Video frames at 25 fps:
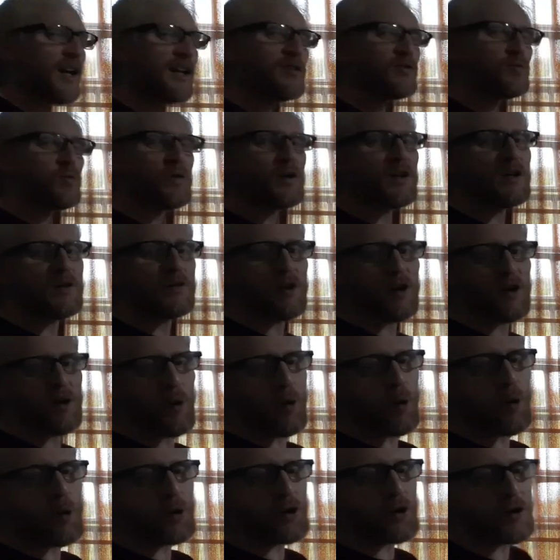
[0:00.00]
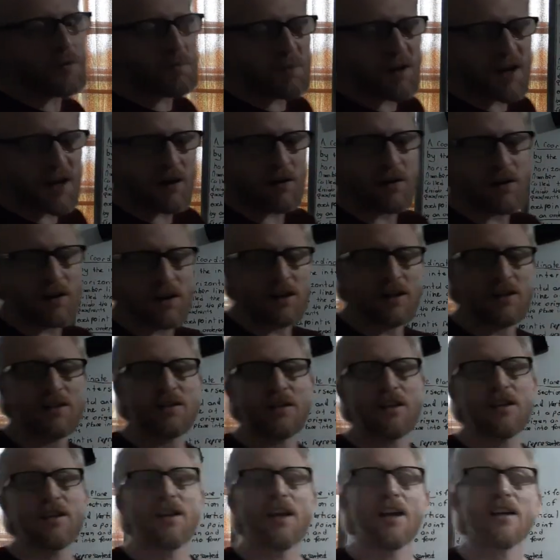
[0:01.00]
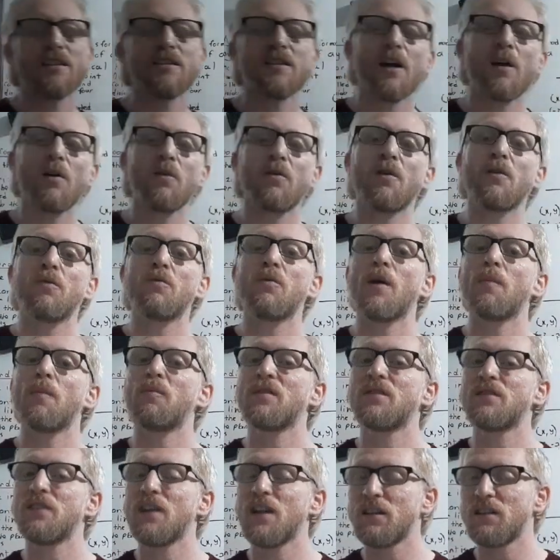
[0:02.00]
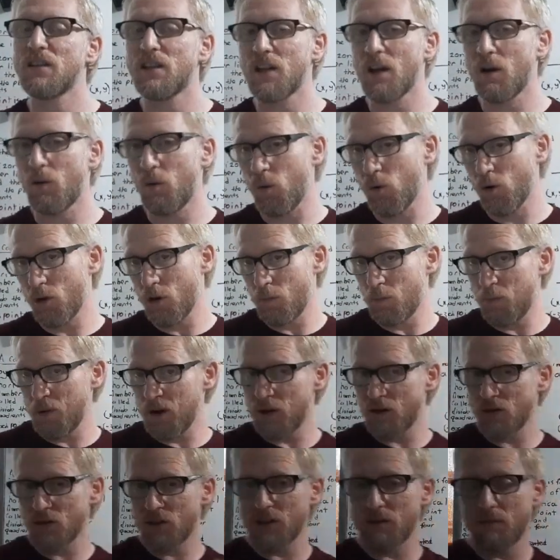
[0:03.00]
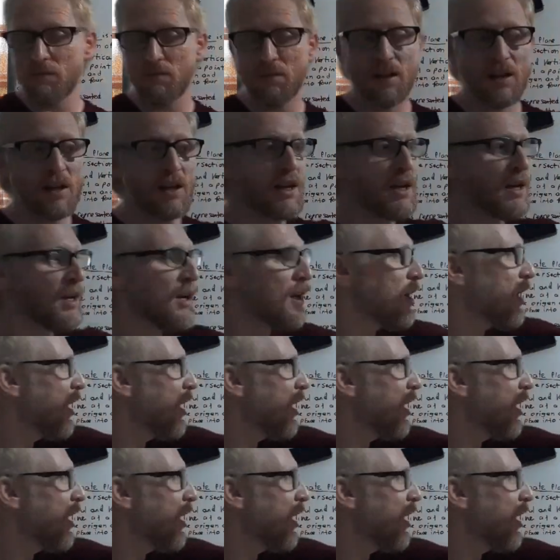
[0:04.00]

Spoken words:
that's what an ordered pair is, and that's how they're represented. Now, ordered pairs can be